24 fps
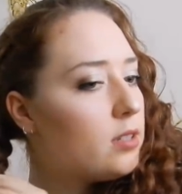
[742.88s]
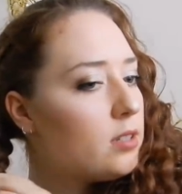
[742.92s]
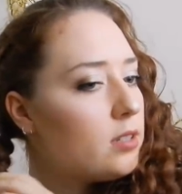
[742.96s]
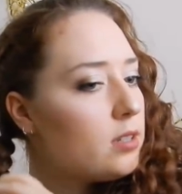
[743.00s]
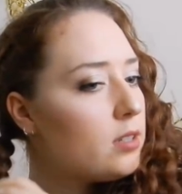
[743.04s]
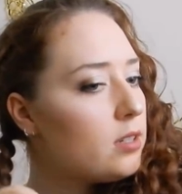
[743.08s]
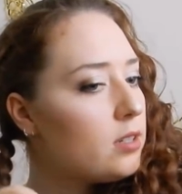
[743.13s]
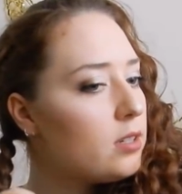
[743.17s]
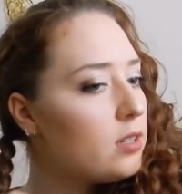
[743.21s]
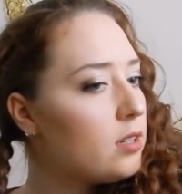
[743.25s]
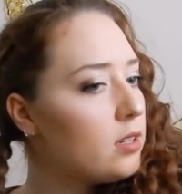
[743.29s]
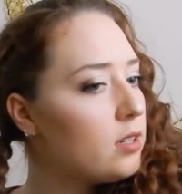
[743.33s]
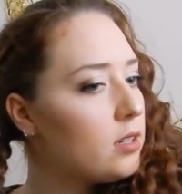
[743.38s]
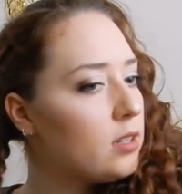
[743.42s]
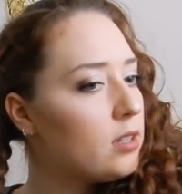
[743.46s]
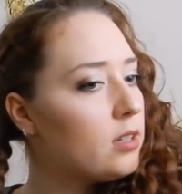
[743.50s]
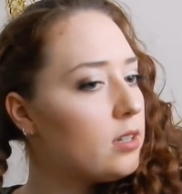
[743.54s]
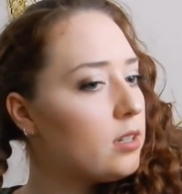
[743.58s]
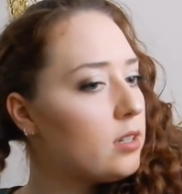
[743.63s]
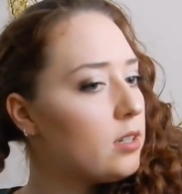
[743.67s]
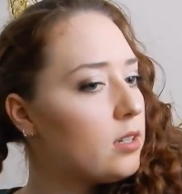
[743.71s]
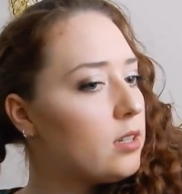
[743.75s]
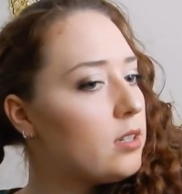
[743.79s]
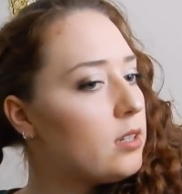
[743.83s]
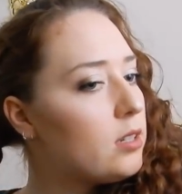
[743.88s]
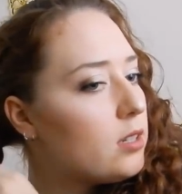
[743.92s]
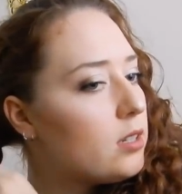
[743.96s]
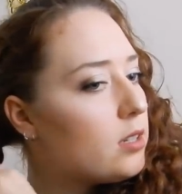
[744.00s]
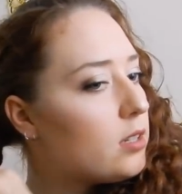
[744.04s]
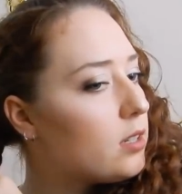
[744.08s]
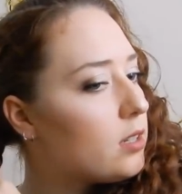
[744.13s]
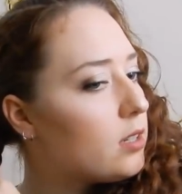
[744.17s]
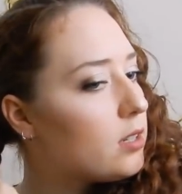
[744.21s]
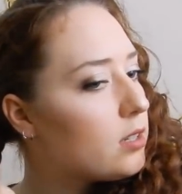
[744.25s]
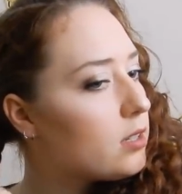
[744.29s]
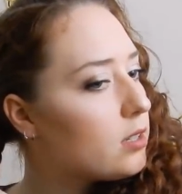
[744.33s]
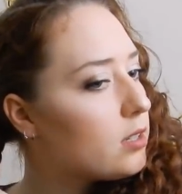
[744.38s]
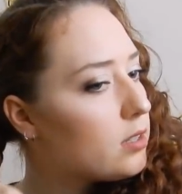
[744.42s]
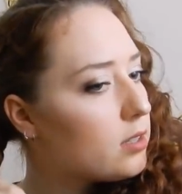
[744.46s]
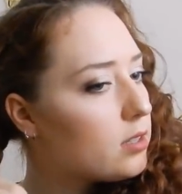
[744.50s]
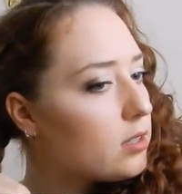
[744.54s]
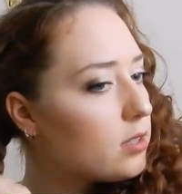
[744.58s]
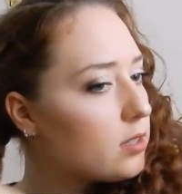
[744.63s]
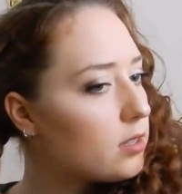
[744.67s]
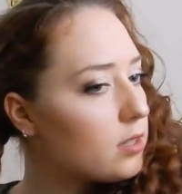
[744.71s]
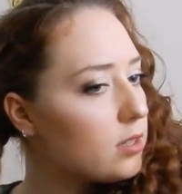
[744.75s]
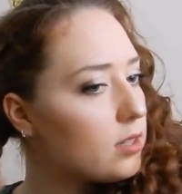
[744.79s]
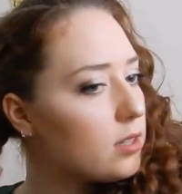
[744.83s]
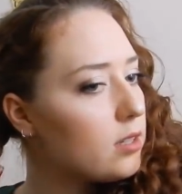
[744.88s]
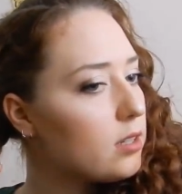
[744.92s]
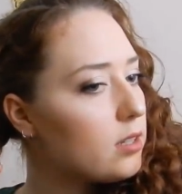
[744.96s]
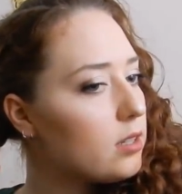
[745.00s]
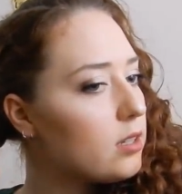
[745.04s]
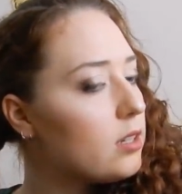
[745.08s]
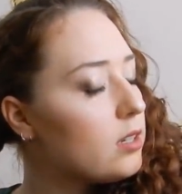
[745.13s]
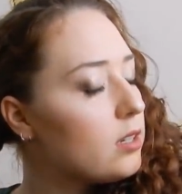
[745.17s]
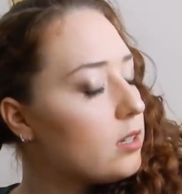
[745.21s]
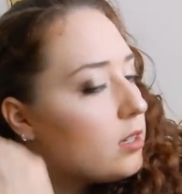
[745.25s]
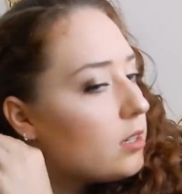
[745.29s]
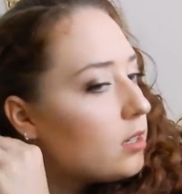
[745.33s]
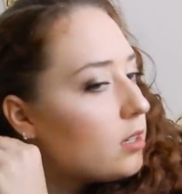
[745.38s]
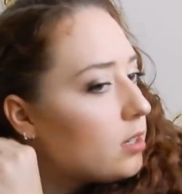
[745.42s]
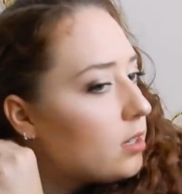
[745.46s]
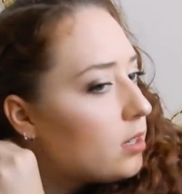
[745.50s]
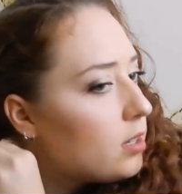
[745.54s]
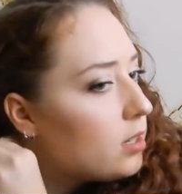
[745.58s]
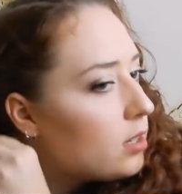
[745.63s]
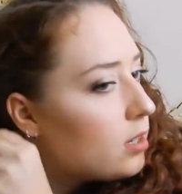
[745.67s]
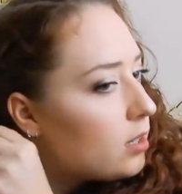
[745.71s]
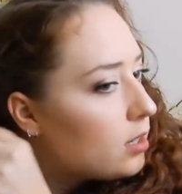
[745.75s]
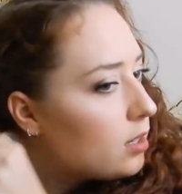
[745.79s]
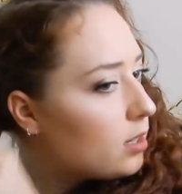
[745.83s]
Nobody speaks.